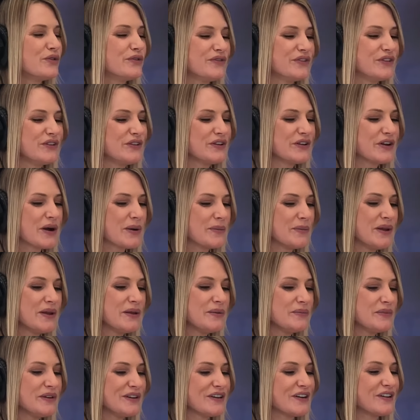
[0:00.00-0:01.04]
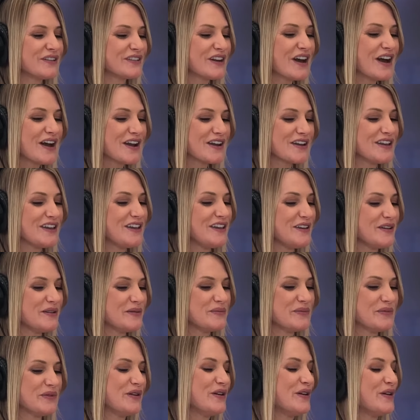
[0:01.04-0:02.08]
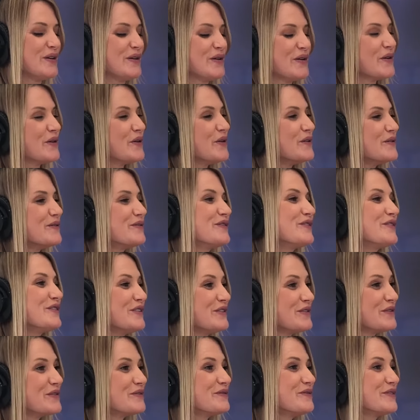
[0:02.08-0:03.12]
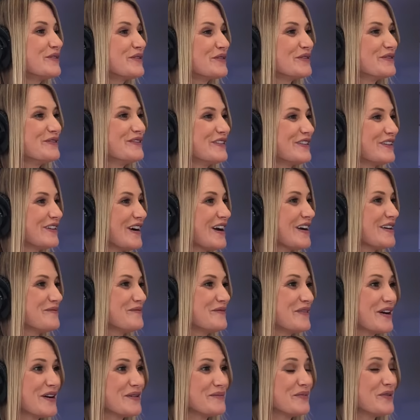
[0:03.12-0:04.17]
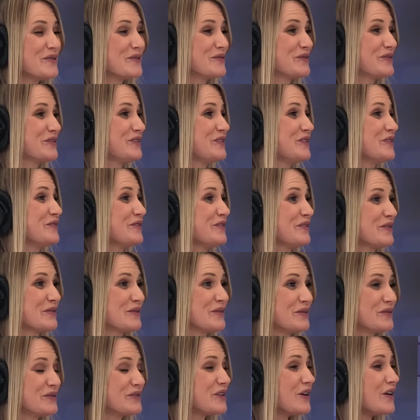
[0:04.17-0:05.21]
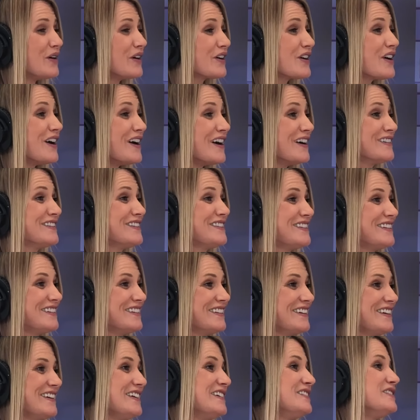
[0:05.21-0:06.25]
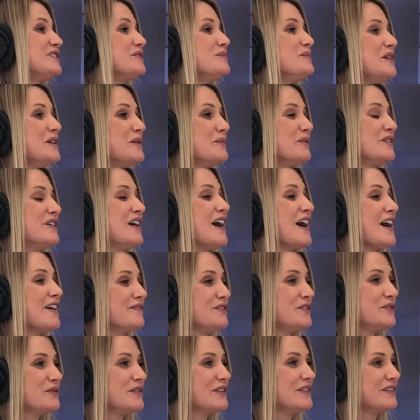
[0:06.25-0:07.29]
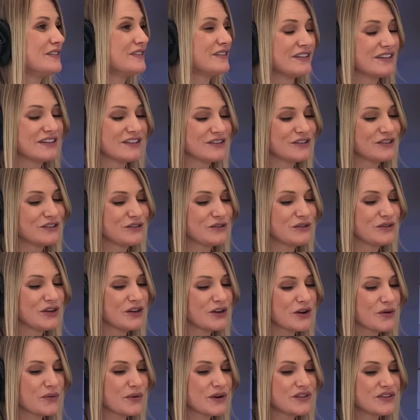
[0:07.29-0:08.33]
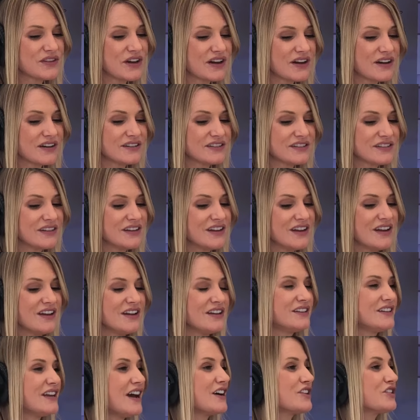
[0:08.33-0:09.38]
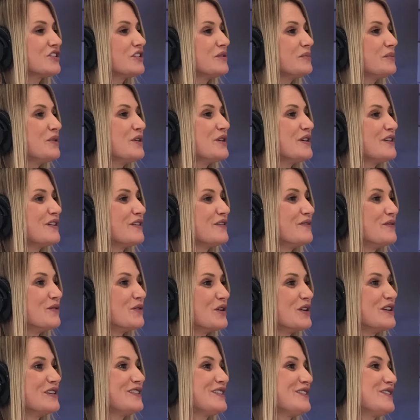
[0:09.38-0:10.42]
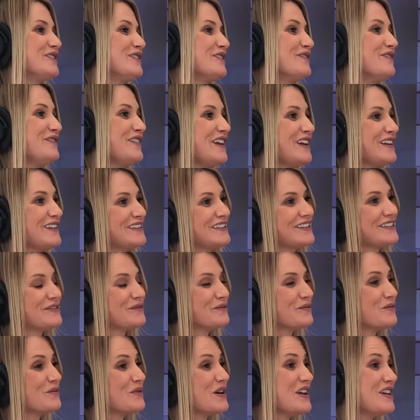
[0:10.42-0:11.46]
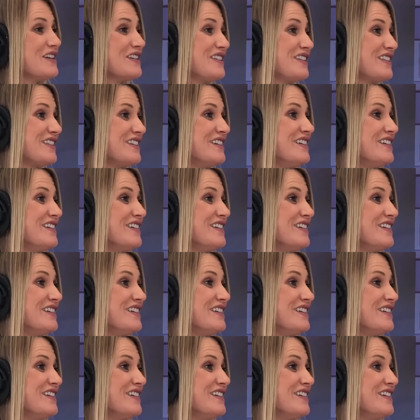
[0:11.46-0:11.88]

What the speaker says: for you to come in because I keep over and over and over. I post your photos constantly, and to be able to have you in the studio with us to actually put a voice and a face with